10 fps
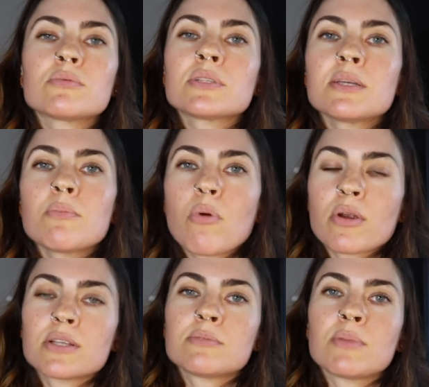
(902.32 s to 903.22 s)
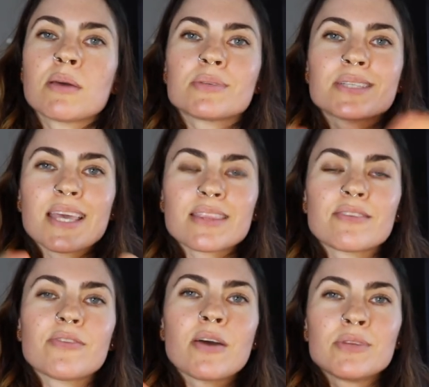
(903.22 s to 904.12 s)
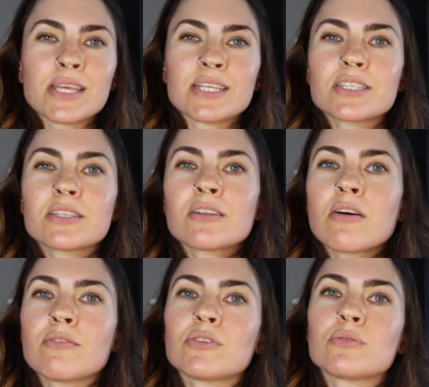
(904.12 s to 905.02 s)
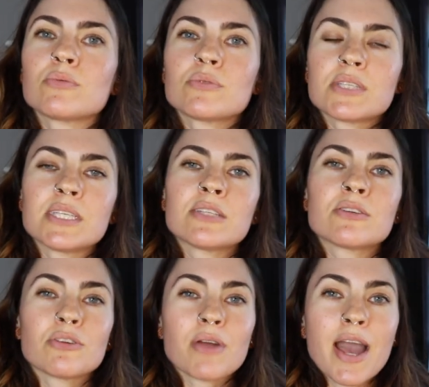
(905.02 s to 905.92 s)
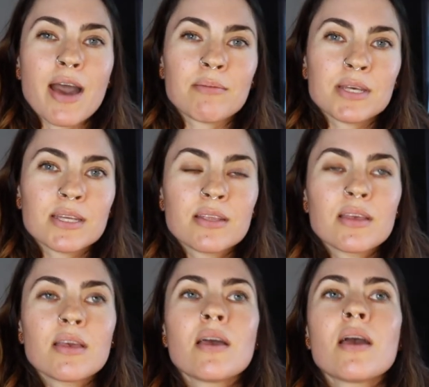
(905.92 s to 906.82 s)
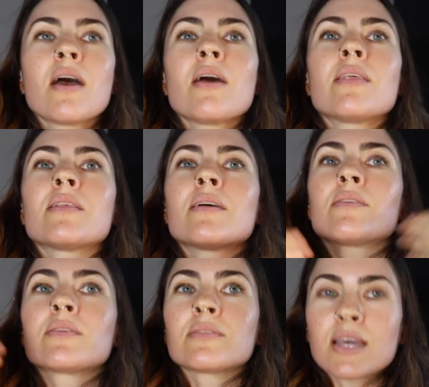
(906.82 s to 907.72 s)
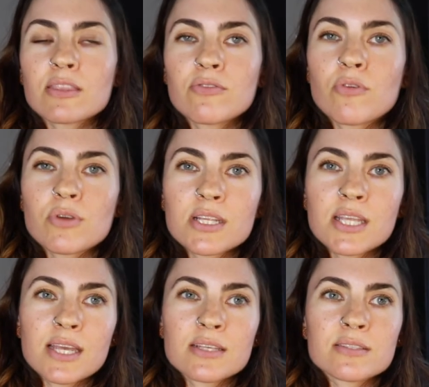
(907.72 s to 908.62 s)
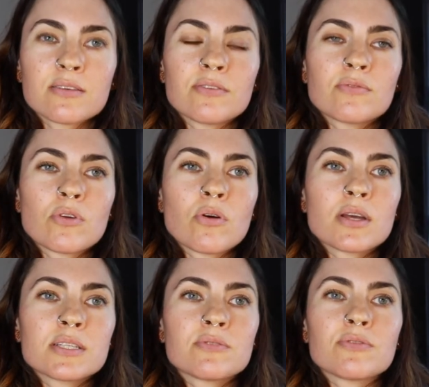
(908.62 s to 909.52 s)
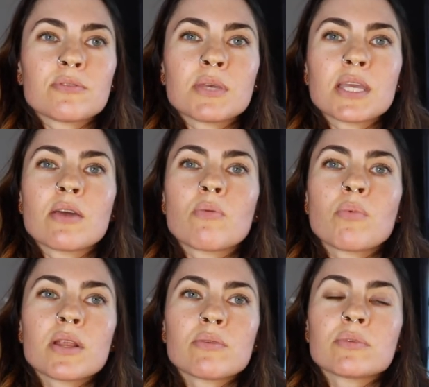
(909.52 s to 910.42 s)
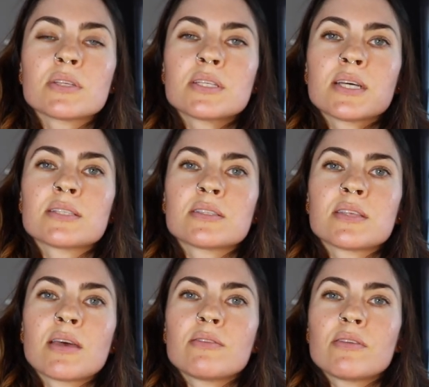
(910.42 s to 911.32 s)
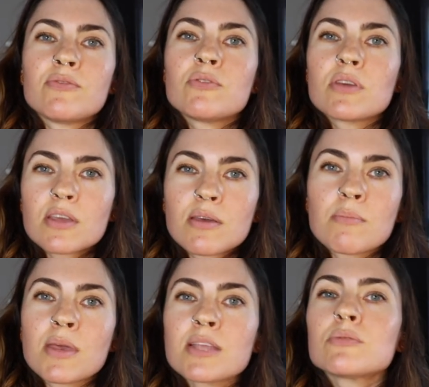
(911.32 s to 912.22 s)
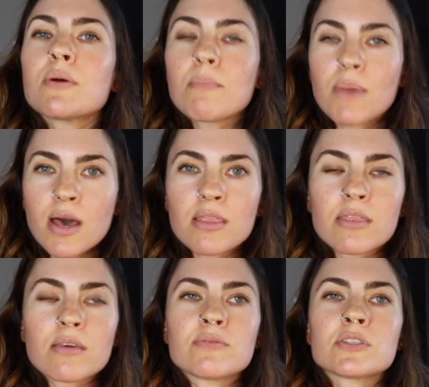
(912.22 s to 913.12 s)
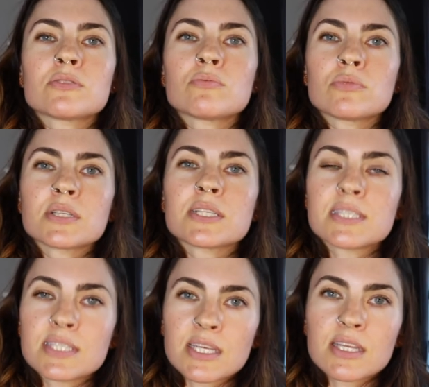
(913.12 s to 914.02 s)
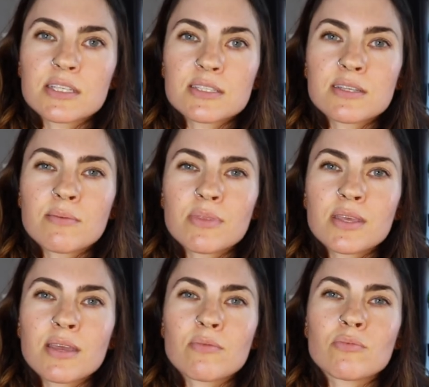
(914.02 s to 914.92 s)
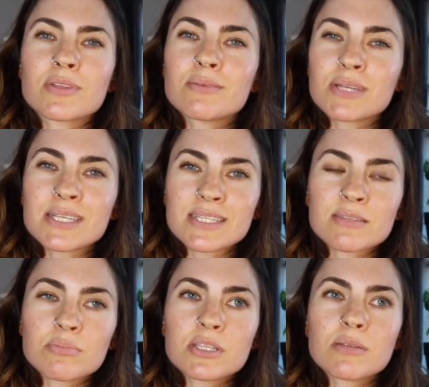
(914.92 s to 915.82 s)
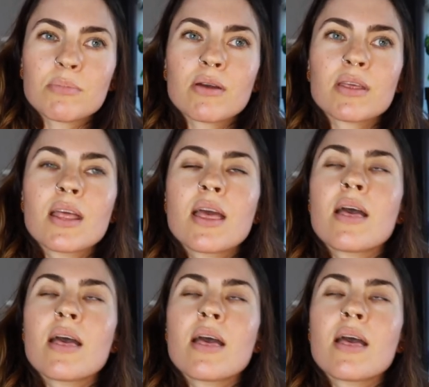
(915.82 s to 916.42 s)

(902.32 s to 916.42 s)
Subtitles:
really important to be able to get the foundation of your routine or your habit. Like the 40 days of yoga did for me, what it really does is that if you can commit to a month of just really sticking to something and really being disciplined about it,